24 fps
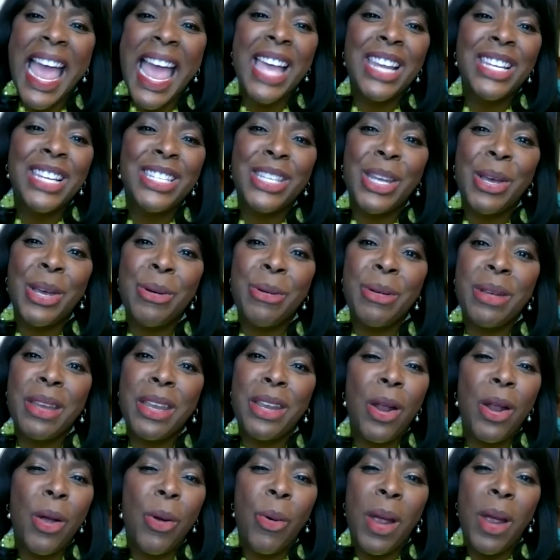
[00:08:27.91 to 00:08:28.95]
And so,
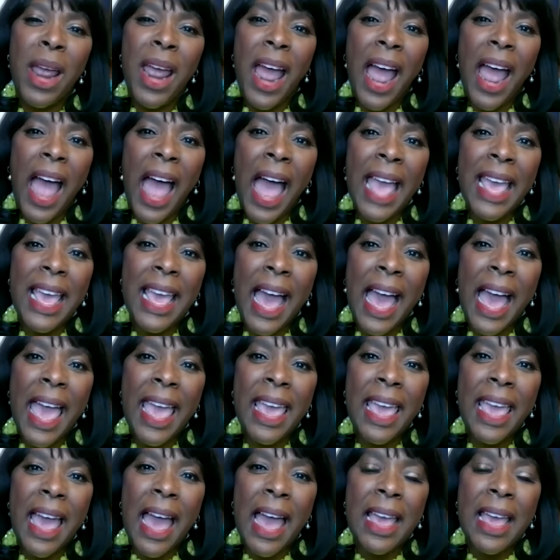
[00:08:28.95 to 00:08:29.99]
you know,
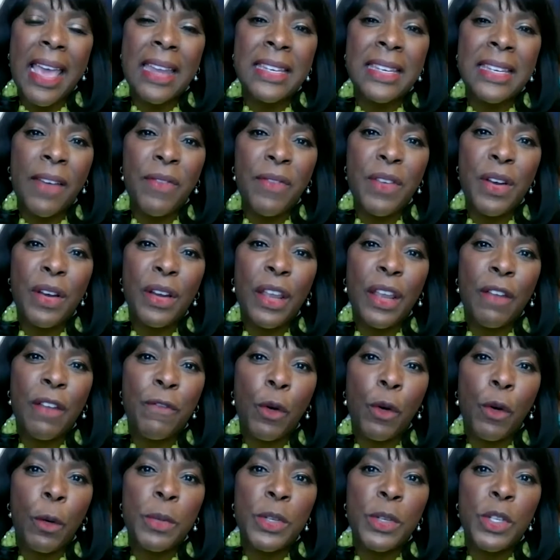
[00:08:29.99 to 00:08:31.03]
it definitely
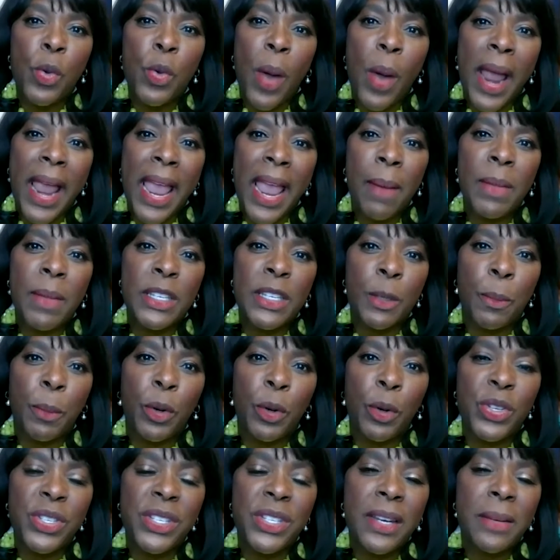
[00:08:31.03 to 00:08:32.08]
informs who I am as a
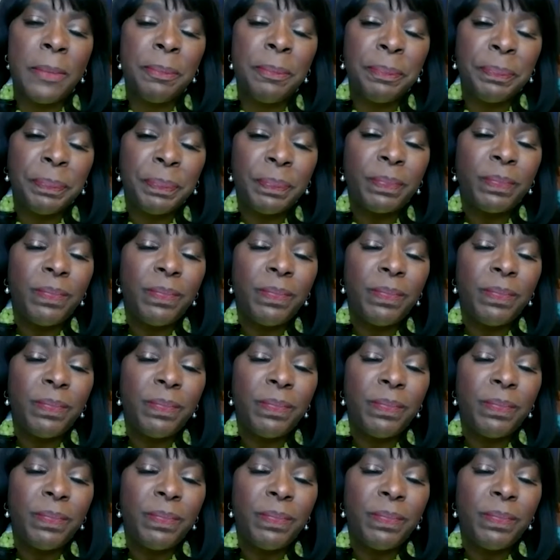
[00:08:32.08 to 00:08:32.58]
person.